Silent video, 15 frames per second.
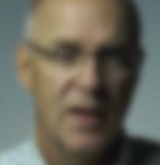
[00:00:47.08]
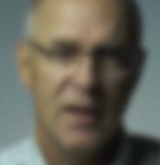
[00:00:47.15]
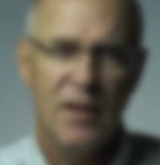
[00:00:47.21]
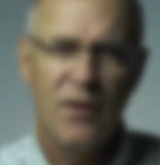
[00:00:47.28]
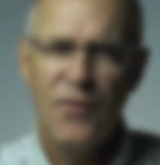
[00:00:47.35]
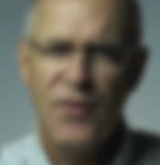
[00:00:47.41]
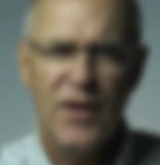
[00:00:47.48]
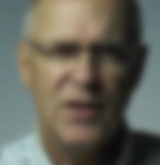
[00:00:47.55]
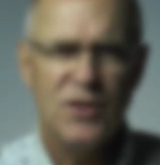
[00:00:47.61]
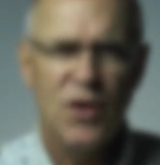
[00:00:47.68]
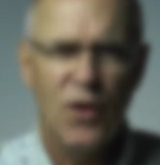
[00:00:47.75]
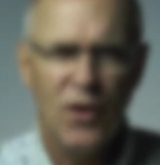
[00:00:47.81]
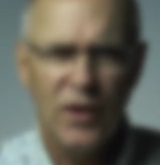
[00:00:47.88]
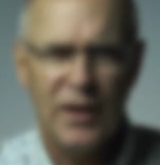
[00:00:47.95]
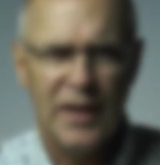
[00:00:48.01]
You know, things
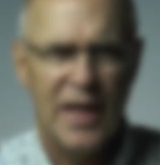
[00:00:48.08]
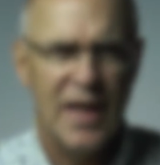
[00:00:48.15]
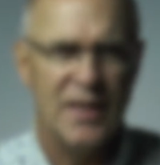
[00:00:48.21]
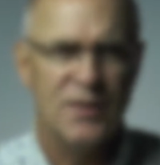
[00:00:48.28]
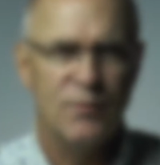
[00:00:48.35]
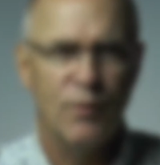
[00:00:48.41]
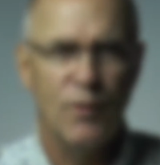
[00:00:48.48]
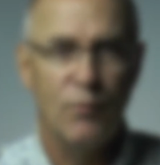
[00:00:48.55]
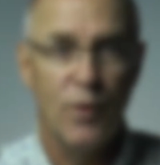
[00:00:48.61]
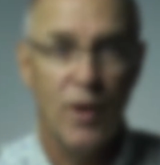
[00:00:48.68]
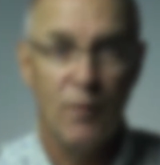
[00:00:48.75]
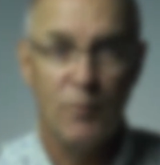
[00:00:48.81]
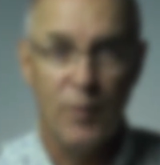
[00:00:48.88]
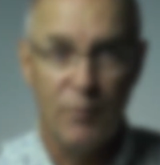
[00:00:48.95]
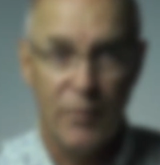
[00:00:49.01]
hurt less when we
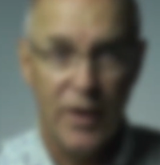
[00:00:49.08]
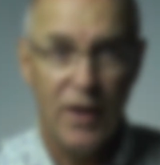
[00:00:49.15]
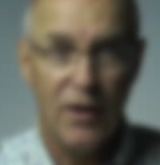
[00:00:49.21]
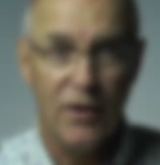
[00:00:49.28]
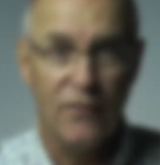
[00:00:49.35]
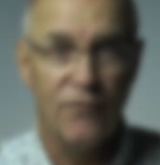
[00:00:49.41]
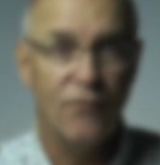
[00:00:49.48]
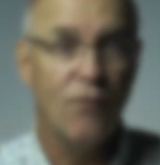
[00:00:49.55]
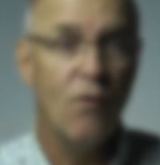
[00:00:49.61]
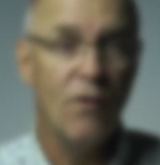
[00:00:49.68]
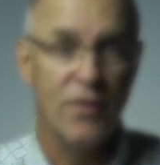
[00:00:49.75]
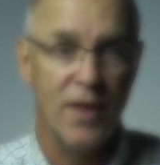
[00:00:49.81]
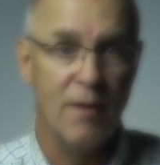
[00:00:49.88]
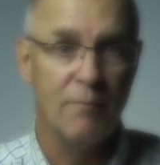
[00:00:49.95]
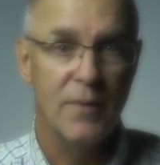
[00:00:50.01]
are prepared for
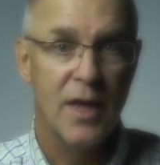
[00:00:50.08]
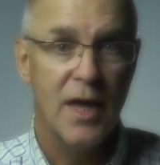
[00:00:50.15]
them.